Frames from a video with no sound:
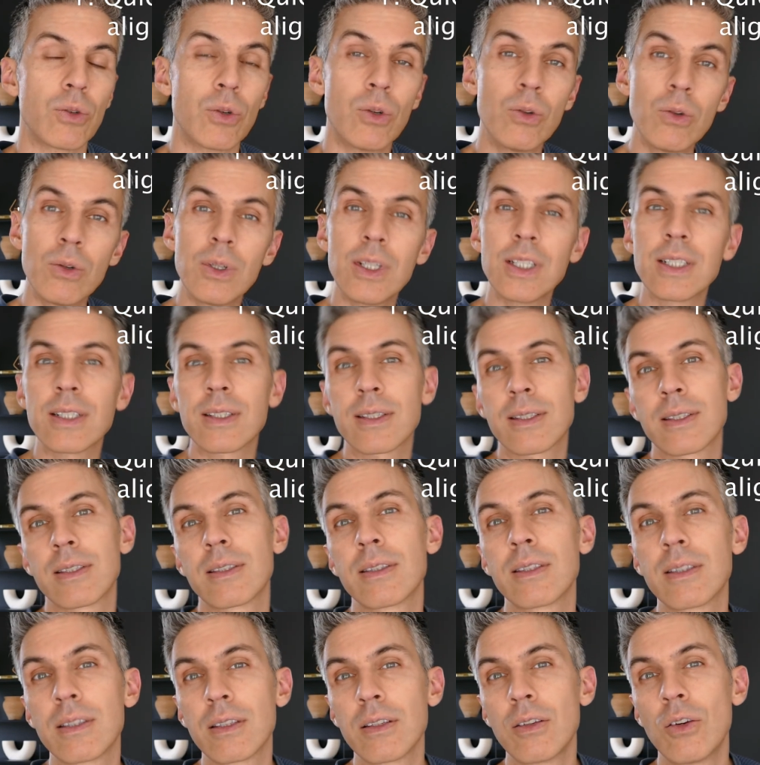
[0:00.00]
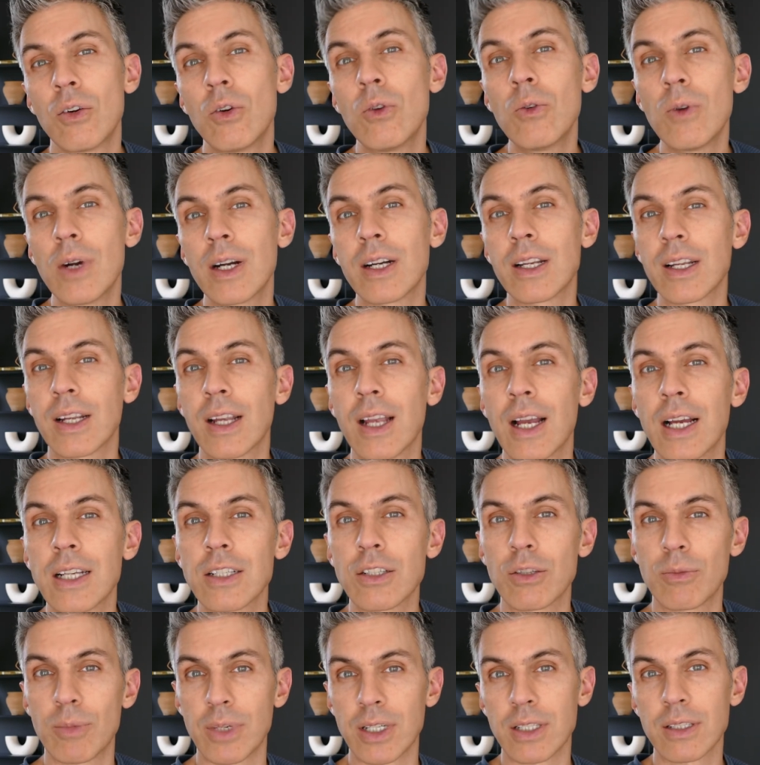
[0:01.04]
Who is who are the
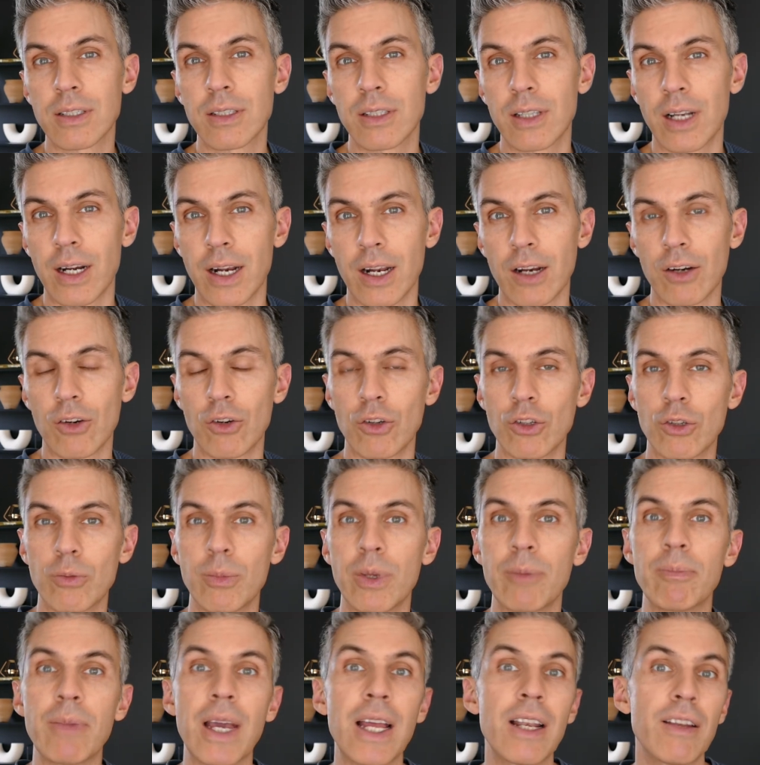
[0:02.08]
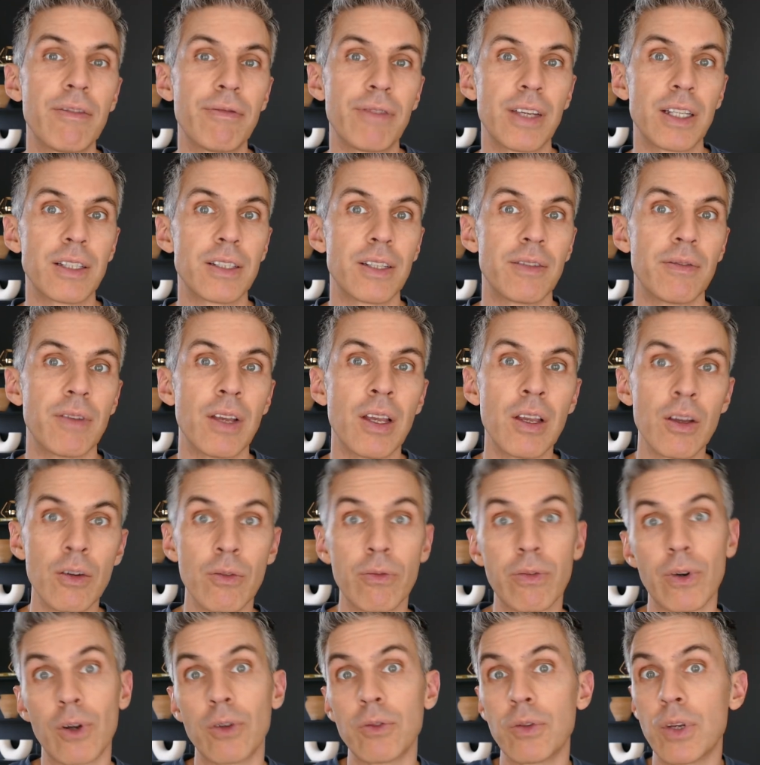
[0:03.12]
customers that are going to be benefiting
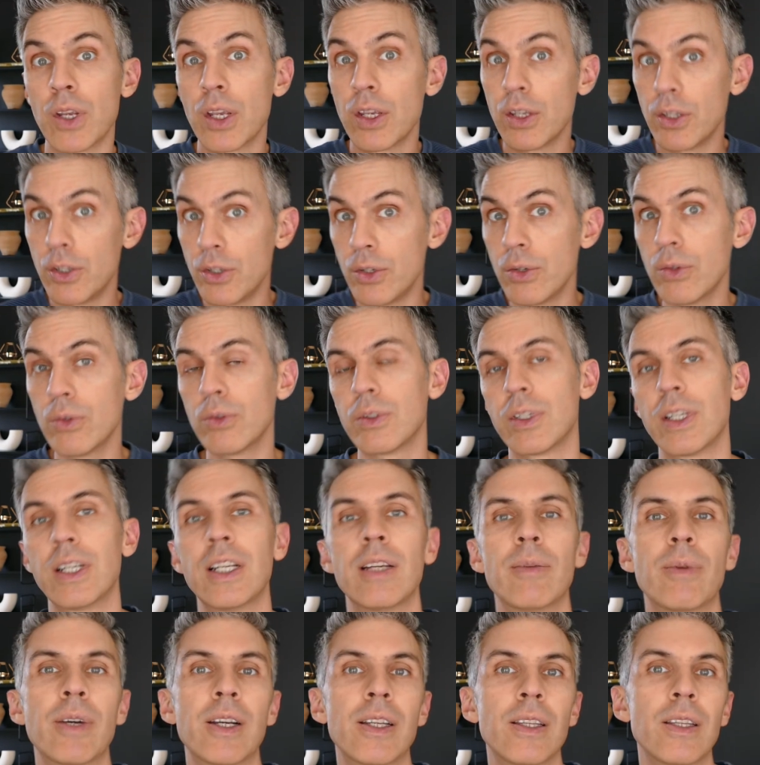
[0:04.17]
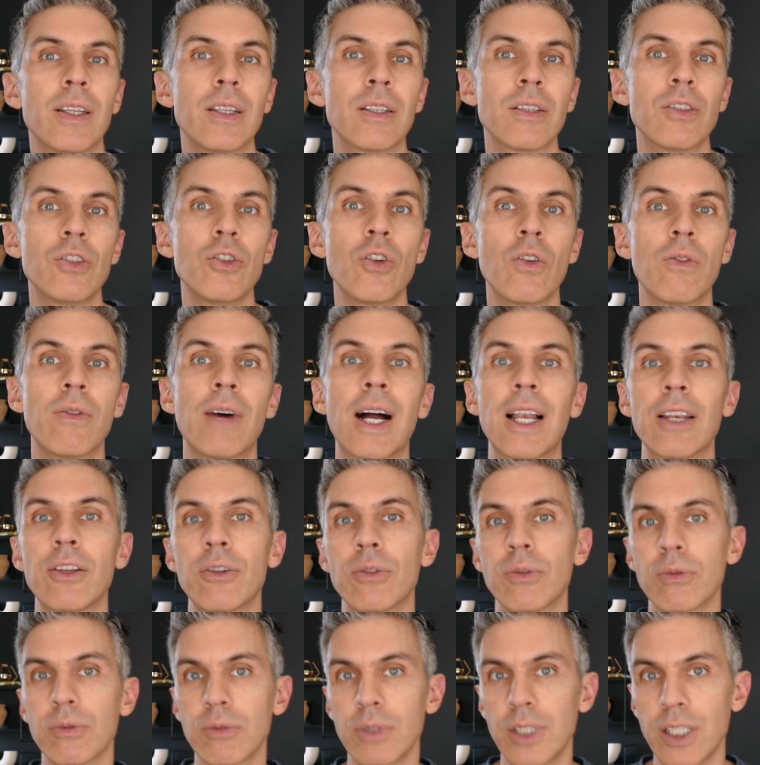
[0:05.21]
from you delivering this new
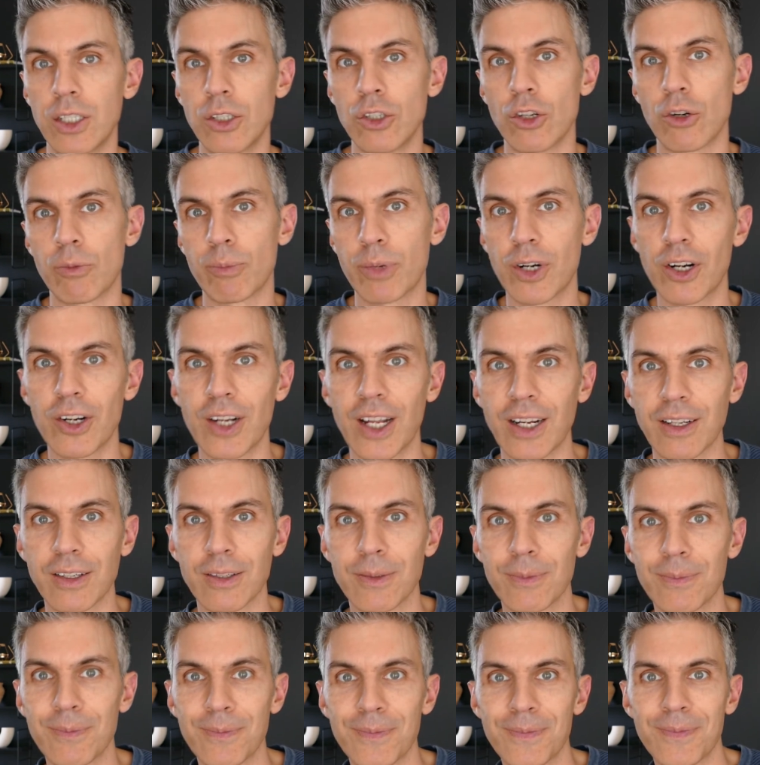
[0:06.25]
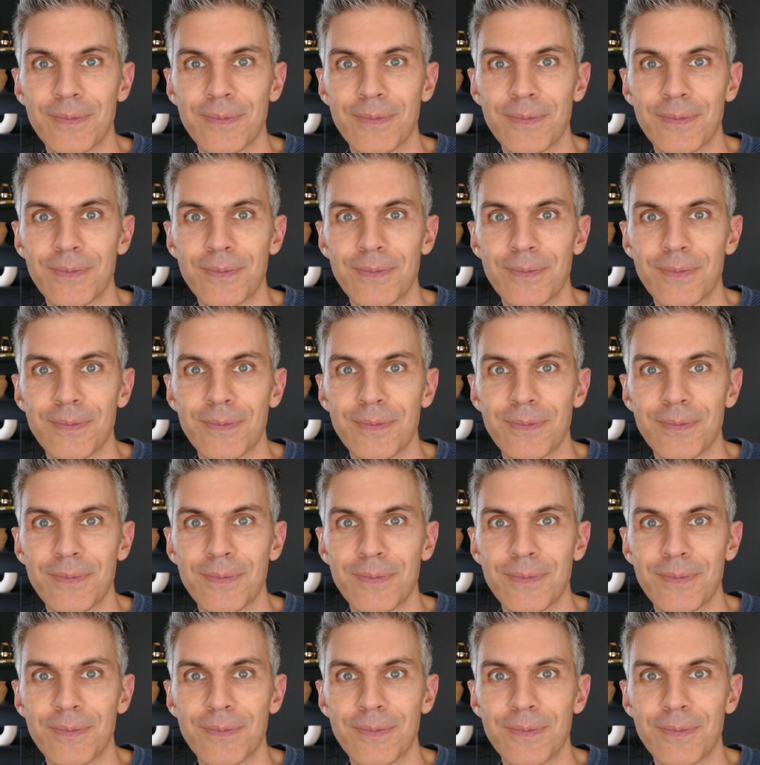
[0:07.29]
value in your product.